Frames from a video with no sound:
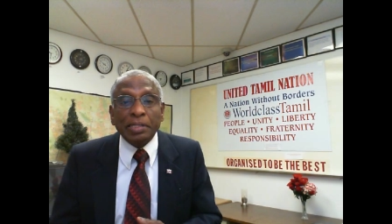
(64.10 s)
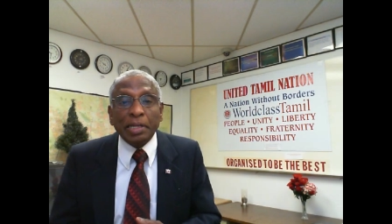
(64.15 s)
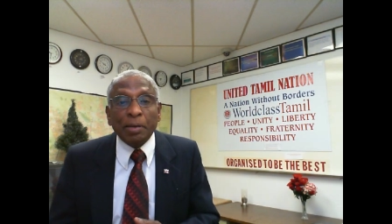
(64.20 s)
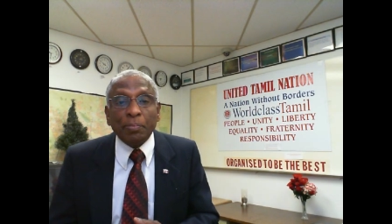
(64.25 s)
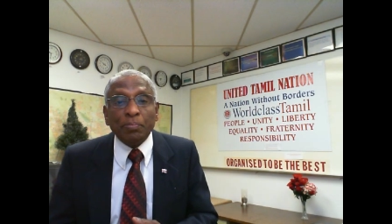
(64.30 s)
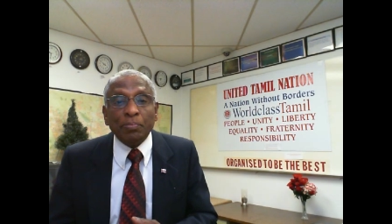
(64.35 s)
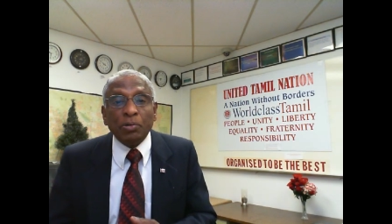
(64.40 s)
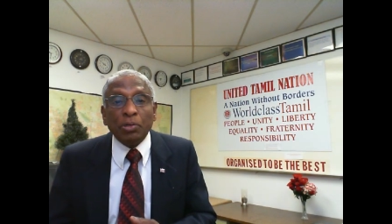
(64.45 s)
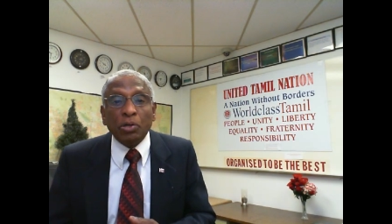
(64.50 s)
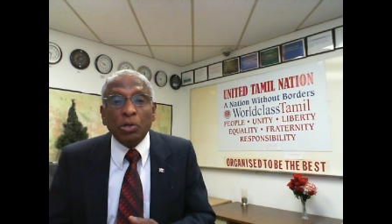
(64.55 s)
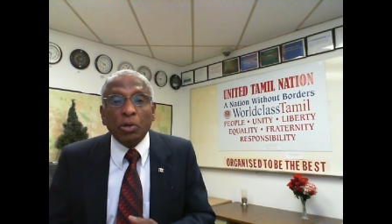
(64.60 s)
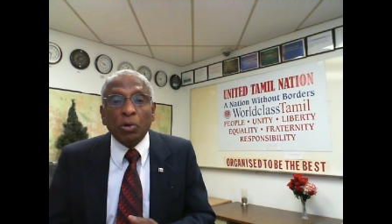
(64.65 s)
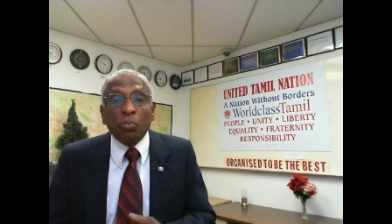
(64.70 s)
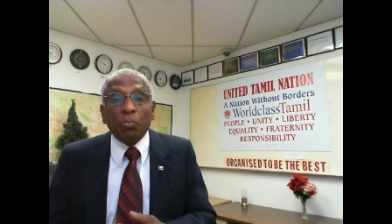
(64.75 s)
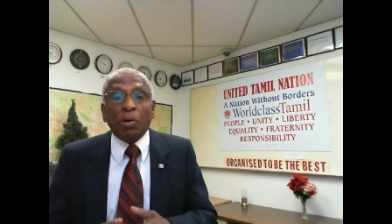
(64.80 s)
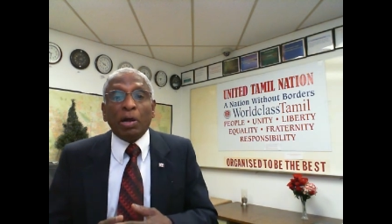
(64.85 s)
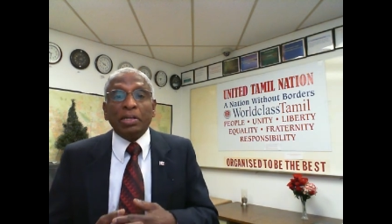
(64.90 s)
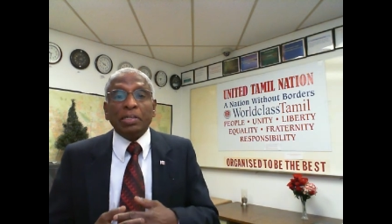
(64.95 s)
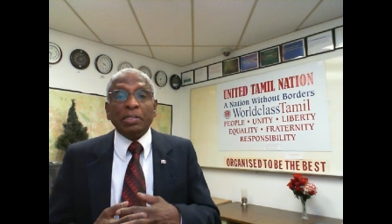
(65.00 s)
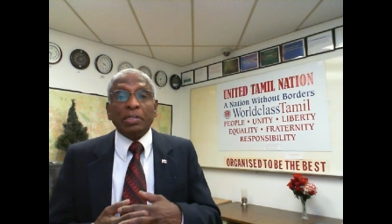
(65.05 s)
them
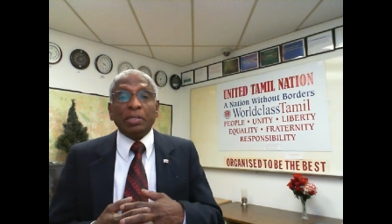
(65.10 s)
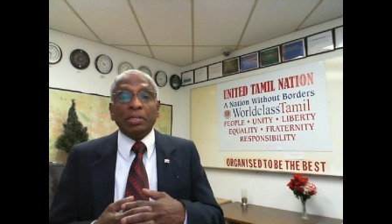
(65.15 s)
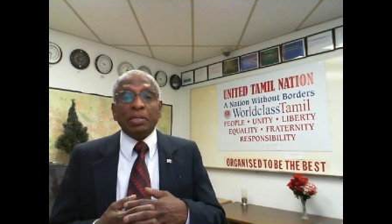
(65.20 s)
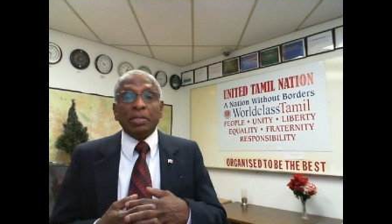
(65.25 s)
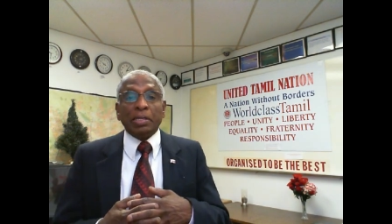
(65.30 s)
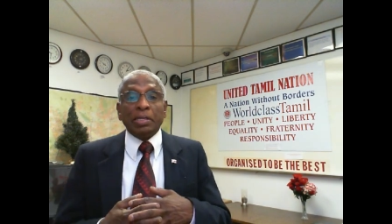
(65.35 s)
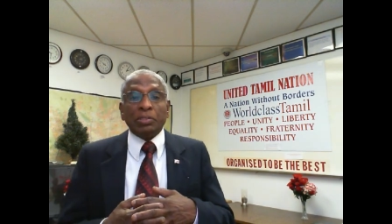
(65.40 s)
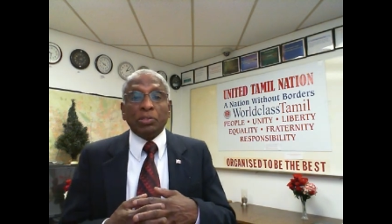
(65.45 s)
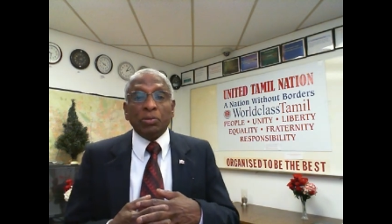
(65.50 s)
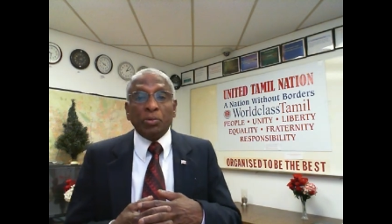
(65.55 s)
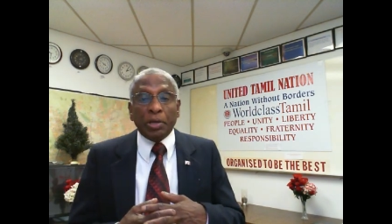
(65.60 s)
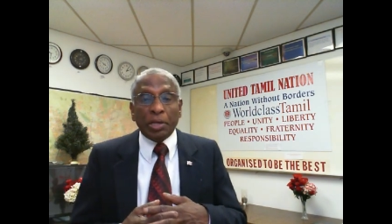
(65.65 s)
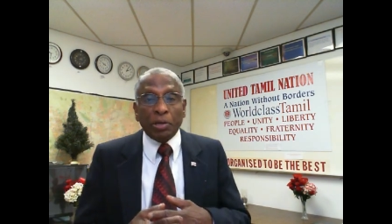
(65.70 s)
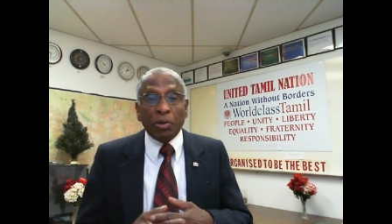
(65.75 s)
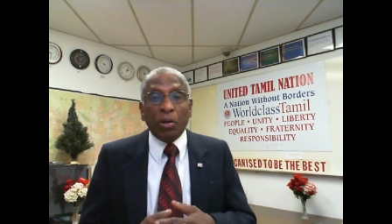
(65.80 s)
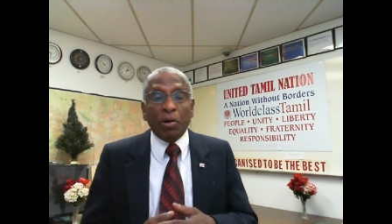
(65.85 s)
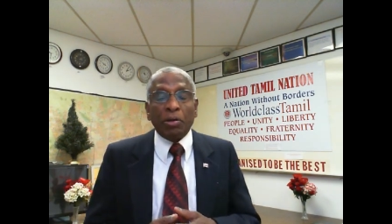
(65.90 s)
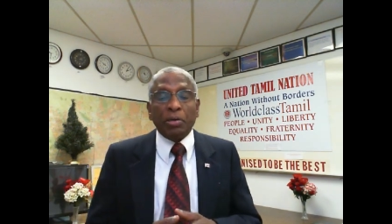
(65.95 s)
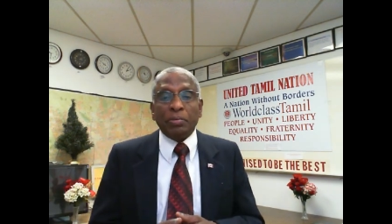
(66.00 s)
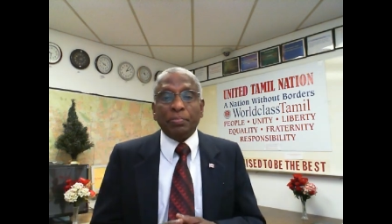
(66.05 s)
what is going
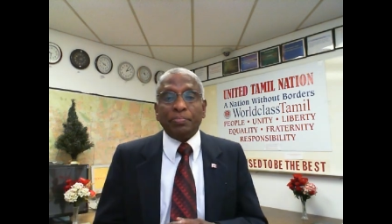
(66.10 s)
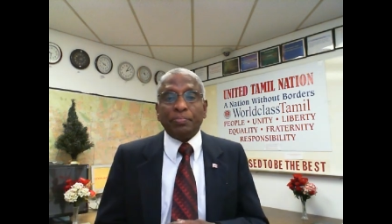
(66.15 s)
on.